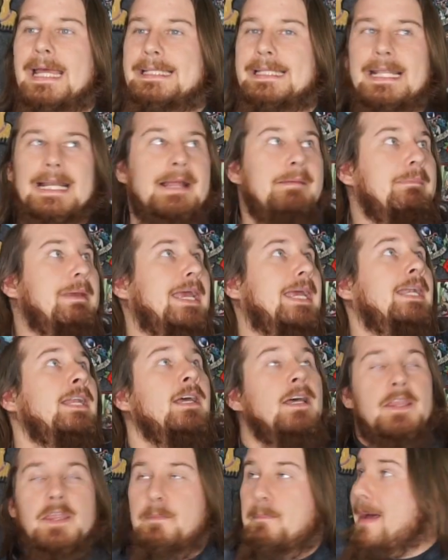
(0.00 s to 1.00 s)
And then I made
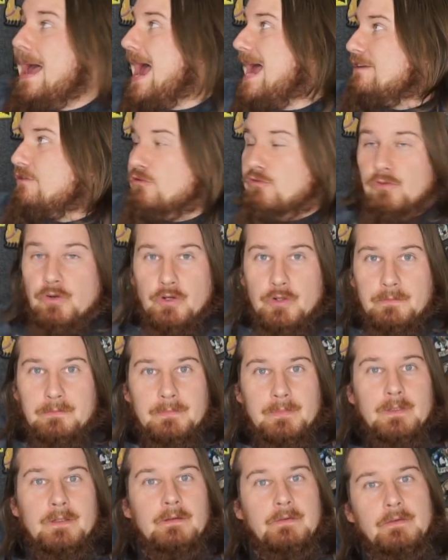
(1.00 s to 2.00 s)
the patch
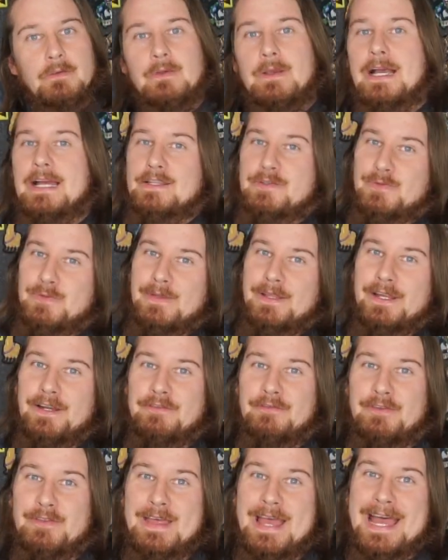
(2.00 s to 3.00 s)
room. You guys were there
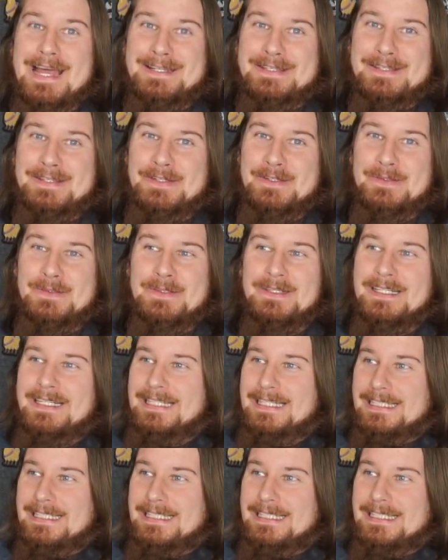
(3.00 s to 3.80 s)
for that too.